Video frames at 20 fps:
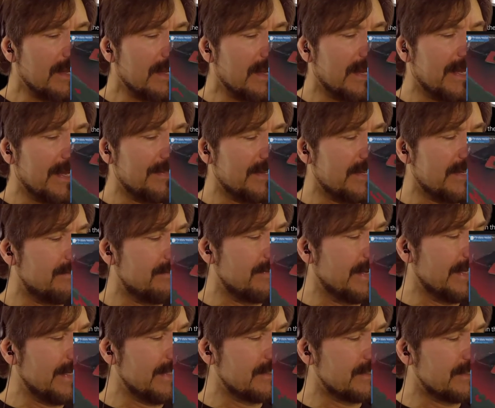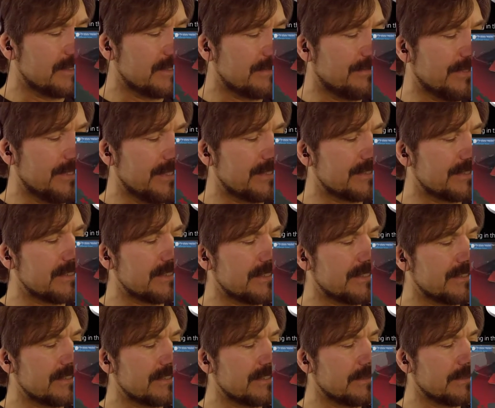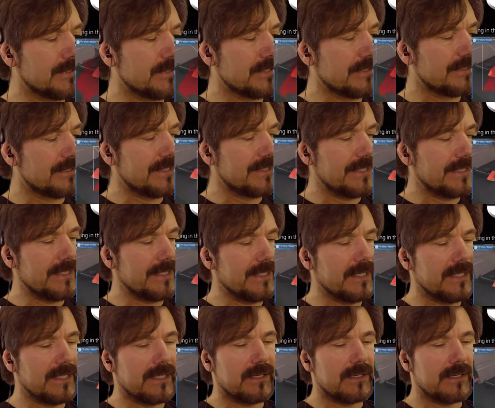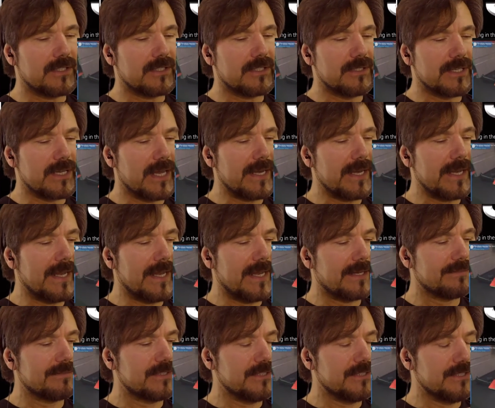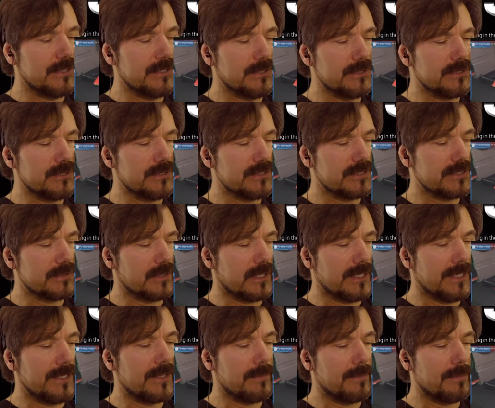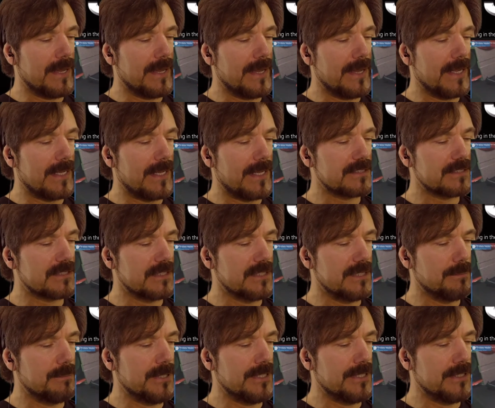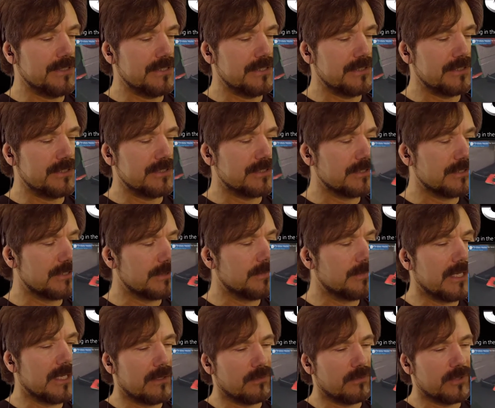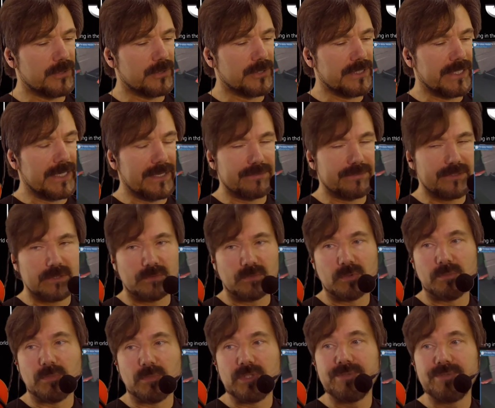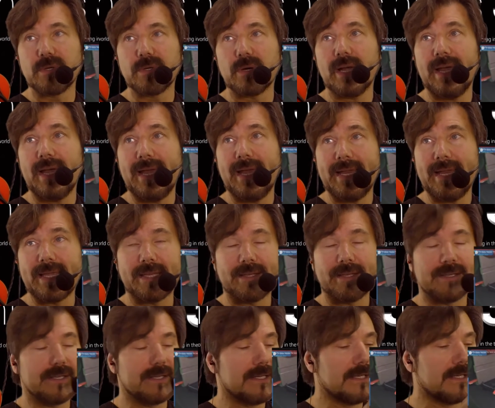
And the advantage of this is the ability to not have to use, in the past, the pinch and zoom, which where you have to remove your hand